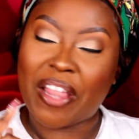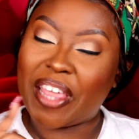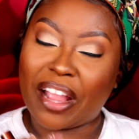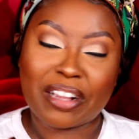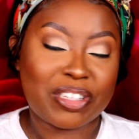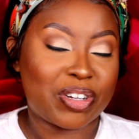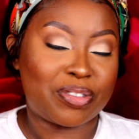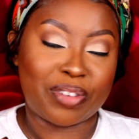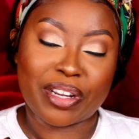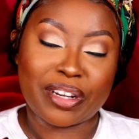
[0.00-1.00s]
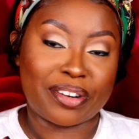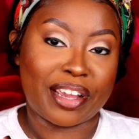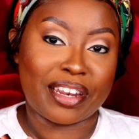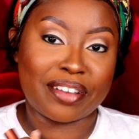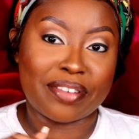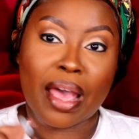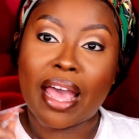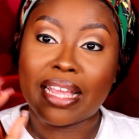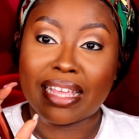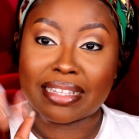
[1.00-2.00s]
They're so freaking creative.
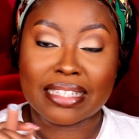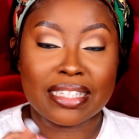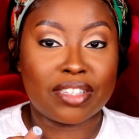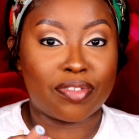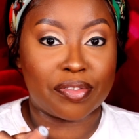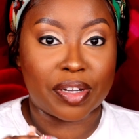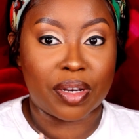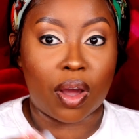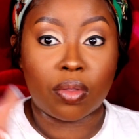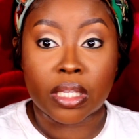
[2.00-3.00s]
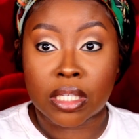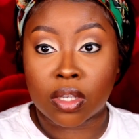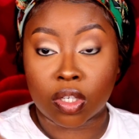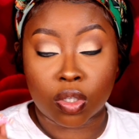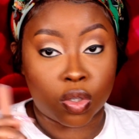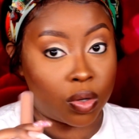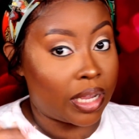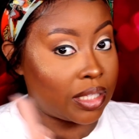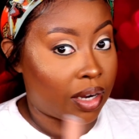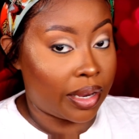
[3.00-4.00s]
Yes, this is For Real Though. This is also sold
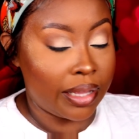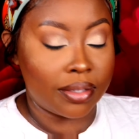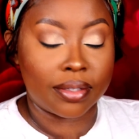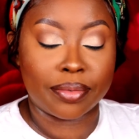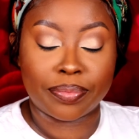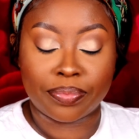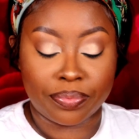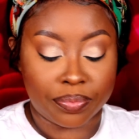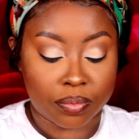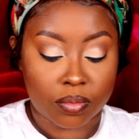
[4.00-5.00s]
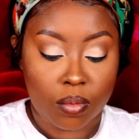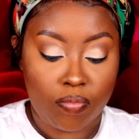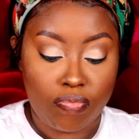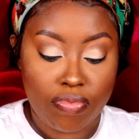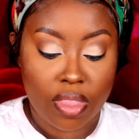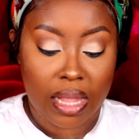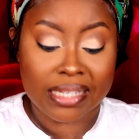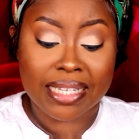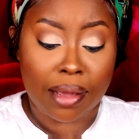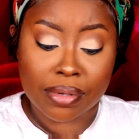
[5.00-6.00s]
at Target.
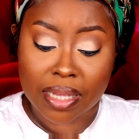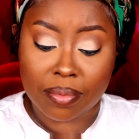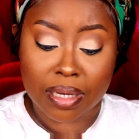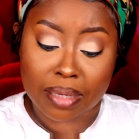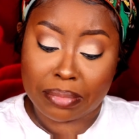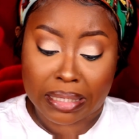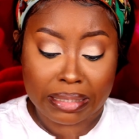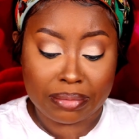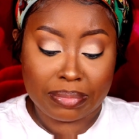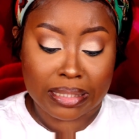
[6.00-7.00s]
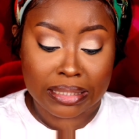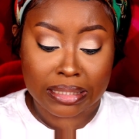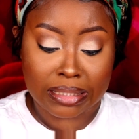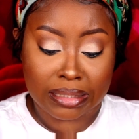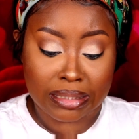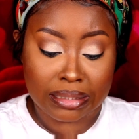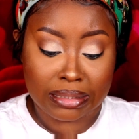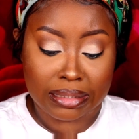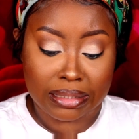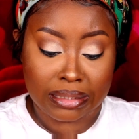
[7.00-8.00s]
See, I was able to give me a little bit of
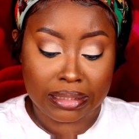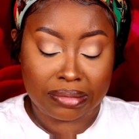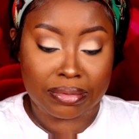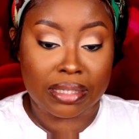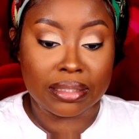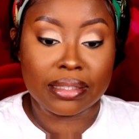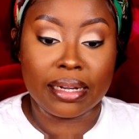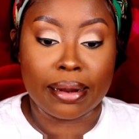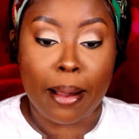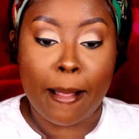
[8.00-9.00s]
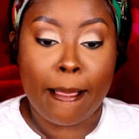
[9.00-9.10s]
stuff while I was there.